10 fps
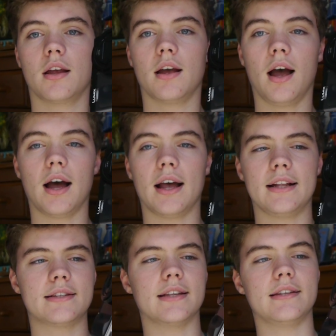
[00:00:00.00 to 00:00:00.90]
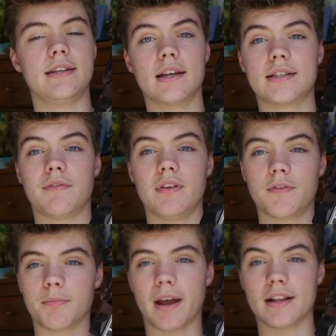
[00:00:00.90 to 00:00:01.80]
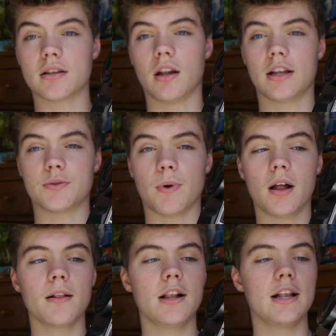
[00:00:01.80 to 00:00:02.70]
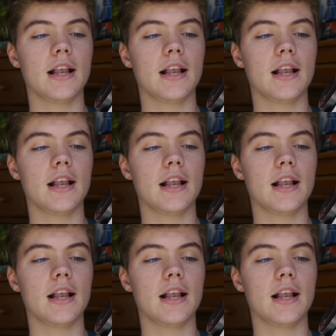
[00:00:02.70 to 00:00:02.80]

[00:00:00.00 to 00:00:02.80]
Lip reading: It's the ZS70 from Panasonic as well.